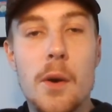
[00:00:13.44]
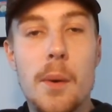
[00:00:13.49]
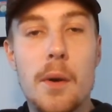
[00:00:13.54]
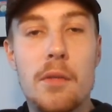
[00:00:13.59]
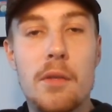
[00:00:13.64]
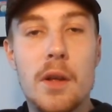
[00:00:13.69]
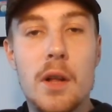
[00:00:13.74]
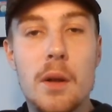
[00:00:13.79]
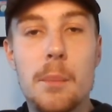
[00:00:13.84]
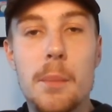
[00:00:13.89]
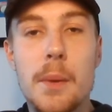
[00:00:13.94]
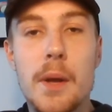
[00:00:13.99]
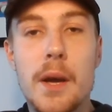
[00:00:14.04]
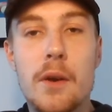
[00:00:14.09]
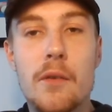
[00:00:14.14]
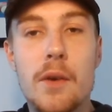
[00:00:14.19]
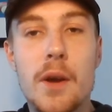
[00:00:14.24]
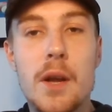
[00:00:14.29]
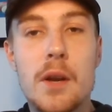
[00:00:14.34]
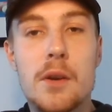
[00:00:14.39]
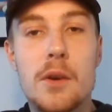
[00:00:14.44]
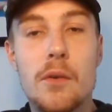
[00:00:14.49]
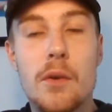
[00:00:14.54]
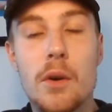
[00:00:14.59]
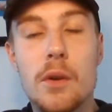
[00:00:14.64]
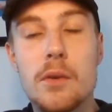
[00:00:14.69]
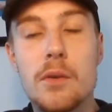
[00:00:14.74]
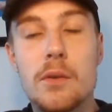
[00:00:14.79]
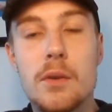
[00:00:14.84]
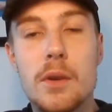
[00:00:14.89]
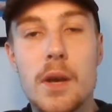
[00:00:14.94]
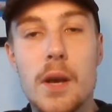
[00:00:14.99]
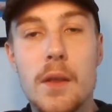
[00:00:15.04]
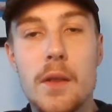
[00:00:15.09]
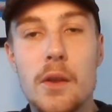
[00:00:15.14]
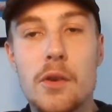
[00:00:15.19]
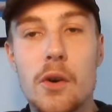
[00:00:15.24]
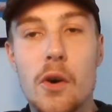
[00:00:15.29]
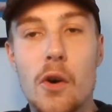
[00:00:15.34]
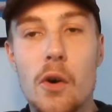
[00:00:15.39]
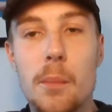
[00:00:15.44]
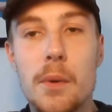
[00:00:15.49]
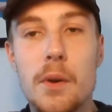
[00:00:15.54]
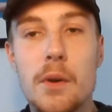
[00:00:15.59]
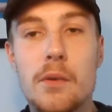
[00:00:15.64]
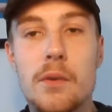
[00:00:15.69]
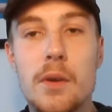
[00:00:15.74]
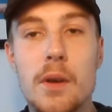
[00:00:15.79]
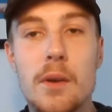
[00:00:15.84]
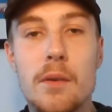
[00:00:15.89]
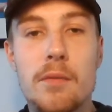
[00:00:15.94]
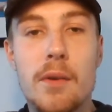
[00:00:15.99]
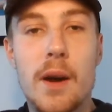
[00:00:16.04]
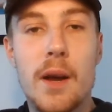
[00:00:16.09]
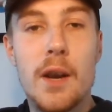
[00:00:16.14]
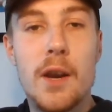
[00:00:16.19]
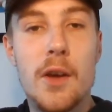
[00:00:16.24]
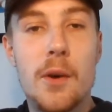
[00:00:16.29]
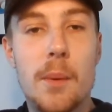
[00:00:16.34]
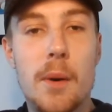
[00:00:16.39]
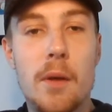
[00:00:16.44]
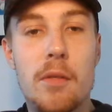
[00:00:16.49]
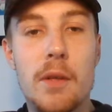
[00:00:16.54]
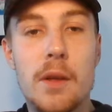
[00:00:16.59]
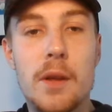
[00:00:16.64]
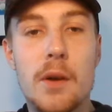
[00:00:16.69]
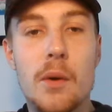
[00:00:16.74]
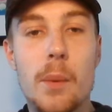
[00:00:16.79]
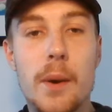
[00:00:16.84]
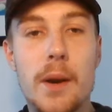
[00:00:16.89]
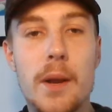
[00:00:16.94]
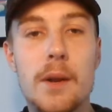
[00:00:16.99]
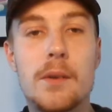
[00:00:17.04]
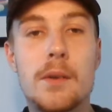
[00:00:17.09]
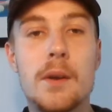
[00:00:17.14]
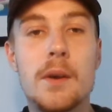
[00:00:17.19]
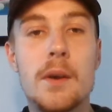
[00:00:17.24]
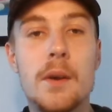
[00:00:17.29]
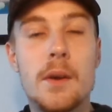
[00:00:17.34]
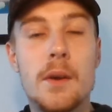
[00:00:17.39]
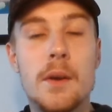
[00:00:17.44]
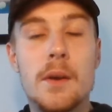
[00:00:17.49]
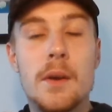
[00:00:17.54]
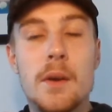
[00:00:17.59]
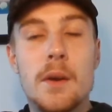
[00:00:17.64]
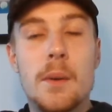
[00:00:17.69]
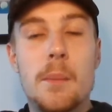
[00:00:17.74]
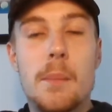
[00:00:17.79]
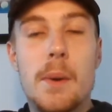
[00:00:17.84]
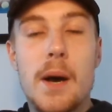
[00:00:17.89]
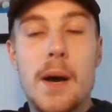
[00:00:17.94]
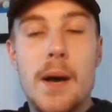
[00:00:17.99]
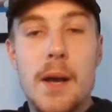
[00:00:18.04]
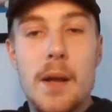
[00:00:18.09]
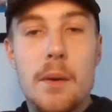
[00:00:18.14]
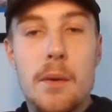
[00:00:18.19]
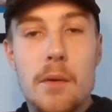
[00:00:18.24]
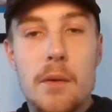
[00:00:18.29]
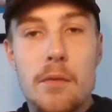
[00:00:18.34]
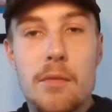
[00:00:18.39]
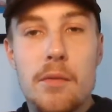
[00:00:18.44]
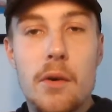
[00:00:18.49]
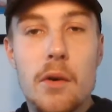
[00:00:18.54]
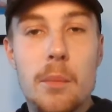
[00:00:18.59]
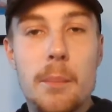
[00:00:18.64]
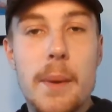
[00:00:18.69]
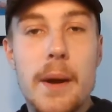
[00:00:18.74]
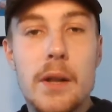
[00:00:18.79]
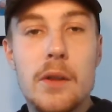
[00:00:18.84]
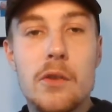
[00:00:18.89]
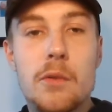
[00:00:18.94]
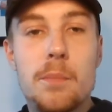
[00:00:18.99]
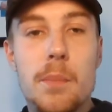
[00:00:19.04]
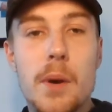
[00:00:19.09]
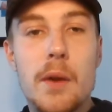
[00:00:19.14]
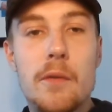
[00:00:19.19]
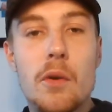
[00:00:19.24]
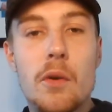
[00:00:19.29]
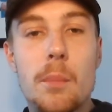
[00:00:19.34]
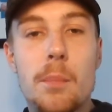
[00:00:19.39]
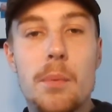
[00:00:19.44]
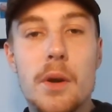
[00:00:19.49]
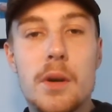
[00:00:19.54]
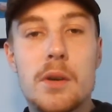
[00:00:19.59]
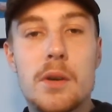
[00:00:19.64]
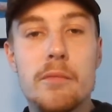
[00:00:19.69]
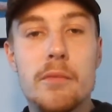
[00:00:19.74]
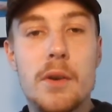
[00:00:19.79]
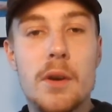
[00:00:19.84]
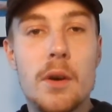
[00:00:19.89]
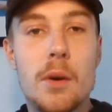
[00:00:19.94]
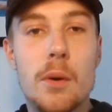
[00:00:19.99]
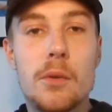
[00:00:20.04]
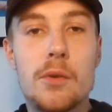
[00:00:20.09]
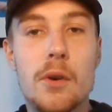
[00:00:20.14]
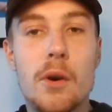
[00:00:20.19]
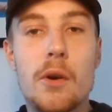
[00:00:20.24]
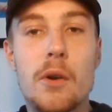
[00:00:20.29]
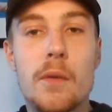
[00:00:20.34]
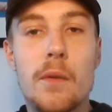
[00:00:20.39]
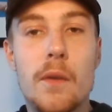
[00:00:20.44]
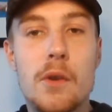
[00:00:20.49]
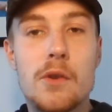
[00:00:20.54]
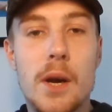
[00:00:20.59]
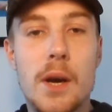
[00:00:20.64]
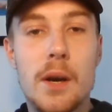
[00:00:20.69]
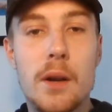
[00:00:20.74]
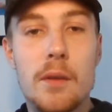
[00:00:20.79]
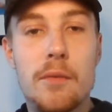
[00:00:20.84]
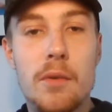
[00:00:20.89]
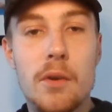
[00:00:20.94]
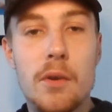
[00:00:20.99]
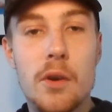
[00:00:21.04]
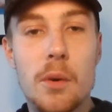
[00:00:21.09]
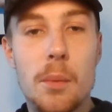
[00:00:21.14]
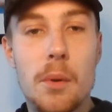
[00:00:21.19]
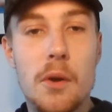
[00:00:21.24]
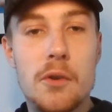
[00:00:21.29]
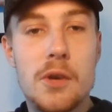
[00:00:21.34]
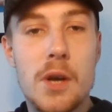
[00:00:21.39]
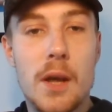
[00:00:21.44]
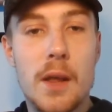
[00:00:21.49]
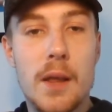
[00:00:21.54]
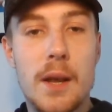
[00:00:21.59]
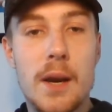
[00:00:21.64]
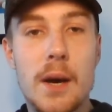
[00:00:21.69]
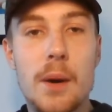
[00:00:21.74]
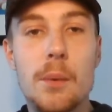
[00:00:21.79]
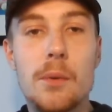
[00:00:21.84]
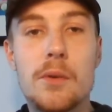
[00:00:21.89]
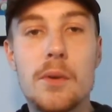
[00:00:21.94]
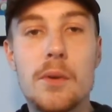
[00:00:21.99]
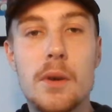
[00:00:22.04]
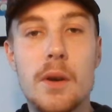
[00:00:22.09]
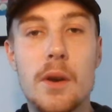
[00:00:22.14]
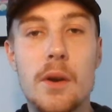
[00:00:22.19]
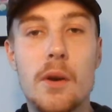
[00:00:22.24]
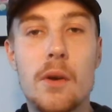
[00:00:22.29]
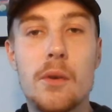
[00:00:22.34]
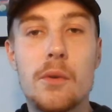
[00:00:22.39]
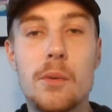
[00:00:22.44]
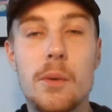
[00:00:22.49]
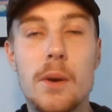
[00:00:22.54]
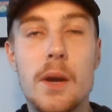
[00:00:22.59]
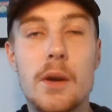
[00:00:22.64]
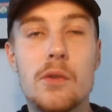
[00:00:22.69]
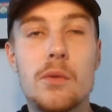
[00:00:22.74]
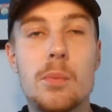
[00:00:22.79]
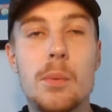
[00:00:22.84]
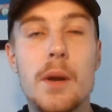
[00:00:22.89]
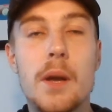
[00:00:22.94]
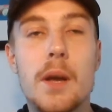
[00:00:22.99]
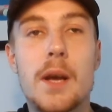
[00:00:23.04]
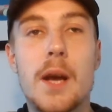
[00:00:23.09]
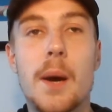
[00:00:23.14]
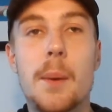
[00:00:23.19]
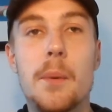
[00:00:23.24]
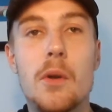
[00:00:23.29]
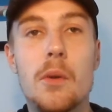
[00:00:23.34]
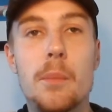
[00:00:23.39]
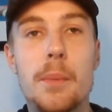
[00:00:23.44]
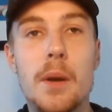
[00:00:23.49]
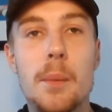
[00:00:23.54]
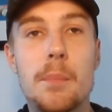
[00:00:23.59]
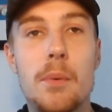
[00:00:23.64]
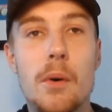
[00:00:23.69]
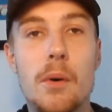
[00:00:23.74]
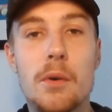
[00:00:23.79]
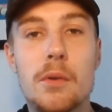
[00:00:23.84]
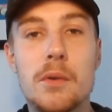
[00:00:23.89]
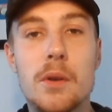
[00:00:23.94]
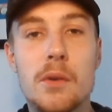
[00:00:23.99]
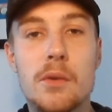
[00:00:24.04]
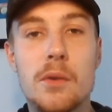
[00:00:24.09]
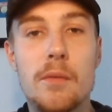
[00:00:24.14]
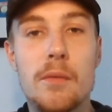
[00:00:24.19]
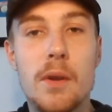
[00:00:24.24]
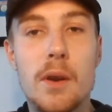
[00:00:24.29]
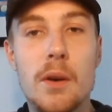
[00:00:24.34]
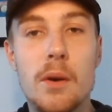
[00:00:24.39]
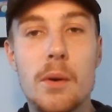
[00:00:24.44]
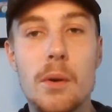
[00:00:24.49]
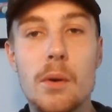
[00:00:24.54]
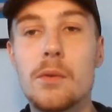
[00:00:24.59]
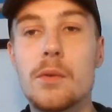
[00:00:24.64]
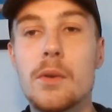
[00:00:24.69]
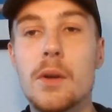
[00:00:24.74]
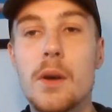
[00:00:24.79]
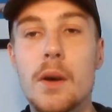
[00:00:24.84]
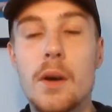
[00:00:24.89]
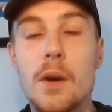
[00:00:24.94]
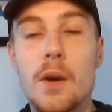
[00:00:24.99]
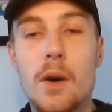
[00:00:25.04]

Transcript: who I think will make major runs in the tournament and finally who I think will win it. My full men's preview prediction video is already in the channel if you do want to check that out, and also next week I will be posting lots of videos